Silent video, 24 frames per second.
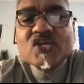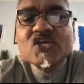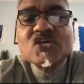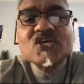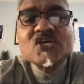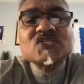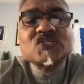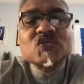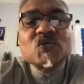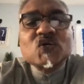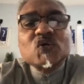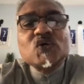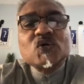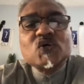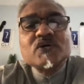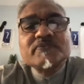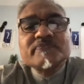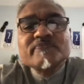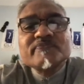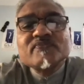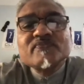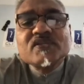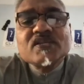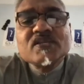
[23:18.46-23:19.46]

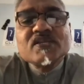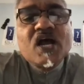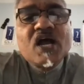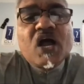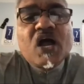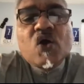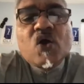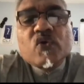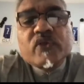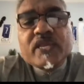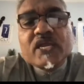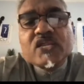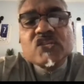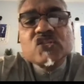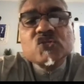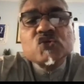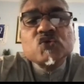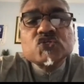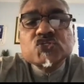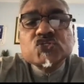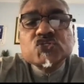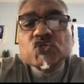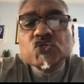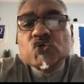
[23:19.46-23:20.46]
So, how can you
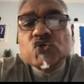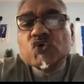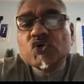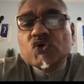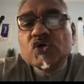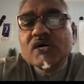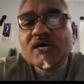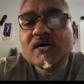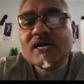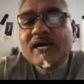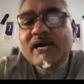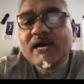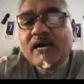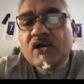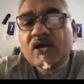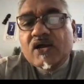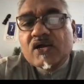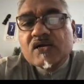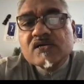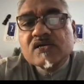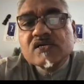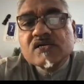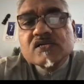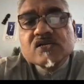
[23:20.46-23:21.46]
show
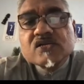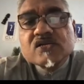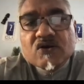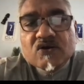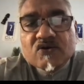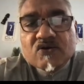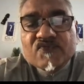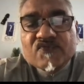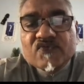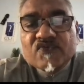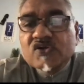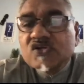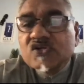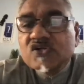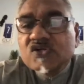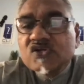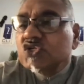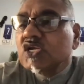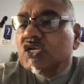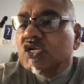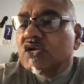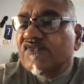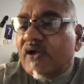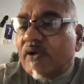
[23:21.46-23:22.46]
love to
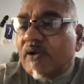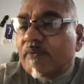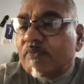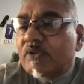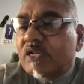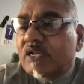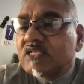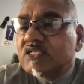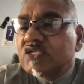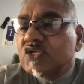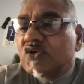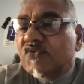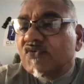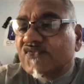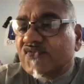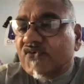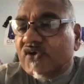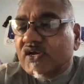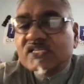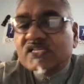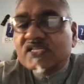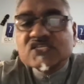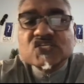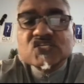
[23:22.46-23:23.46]
your family, to your
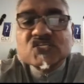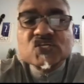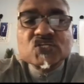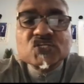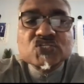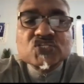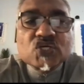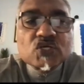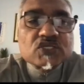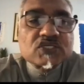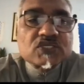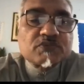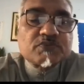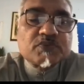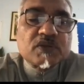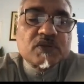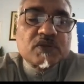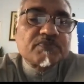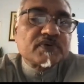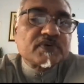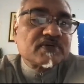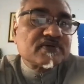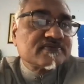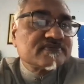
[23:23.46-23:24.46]
friends, to your church
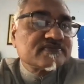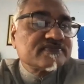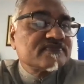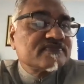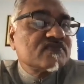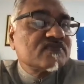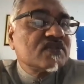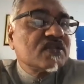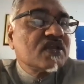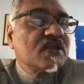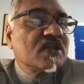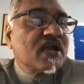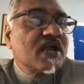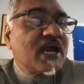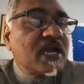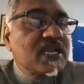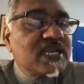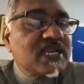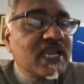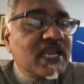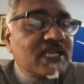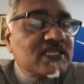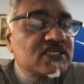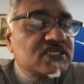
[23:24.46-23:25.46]
people? I'd
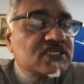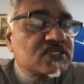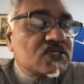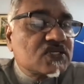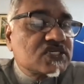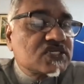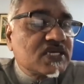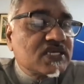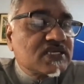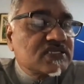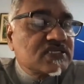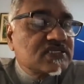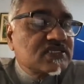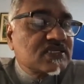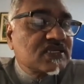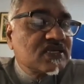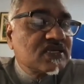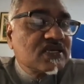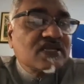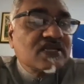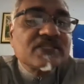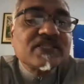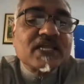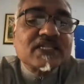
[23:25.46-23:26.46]
like to suggest
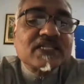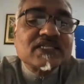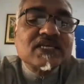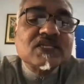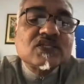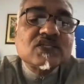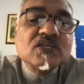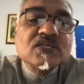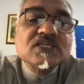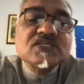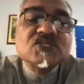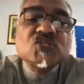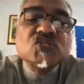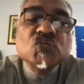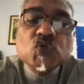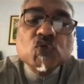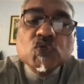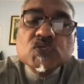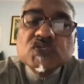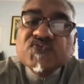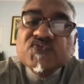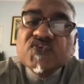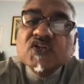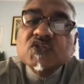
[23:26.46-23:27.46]
that it is
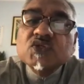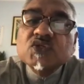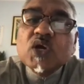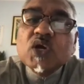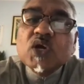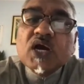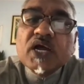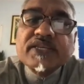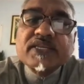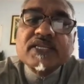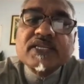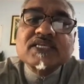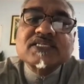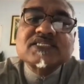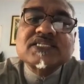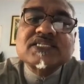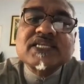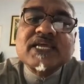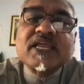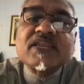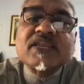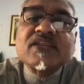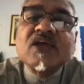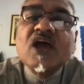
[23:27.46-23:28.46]
useful to
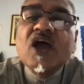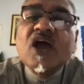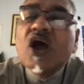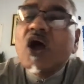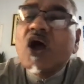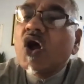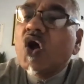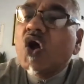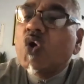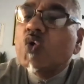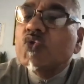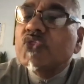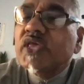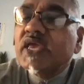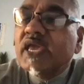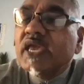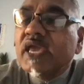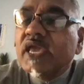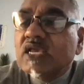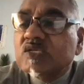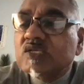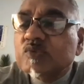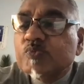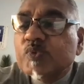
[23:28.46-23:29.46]
understand how they
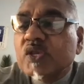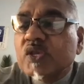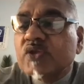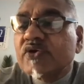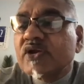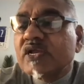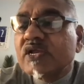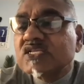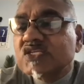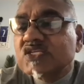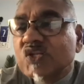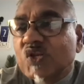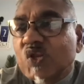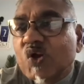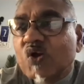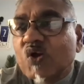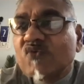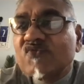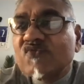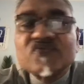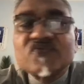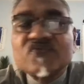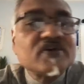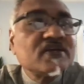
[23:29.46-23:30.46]
experience
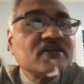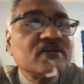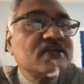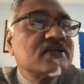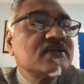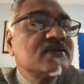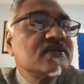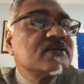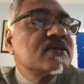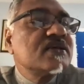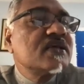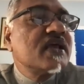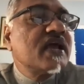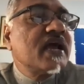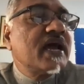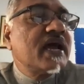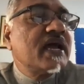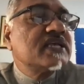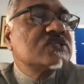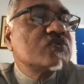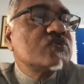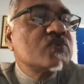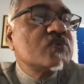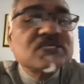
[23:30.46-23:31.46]
love
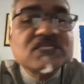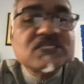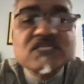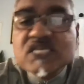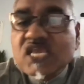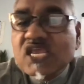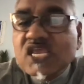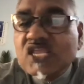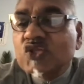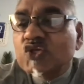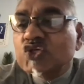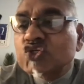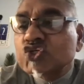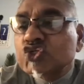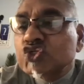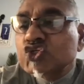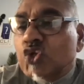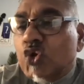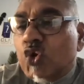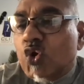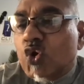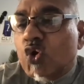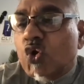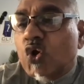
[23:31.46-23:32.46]
as we seek to
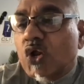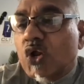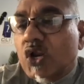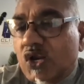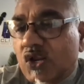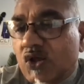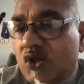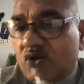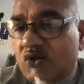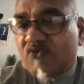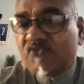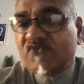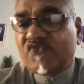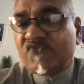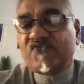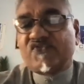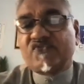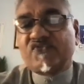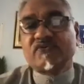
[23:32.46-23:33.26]
show love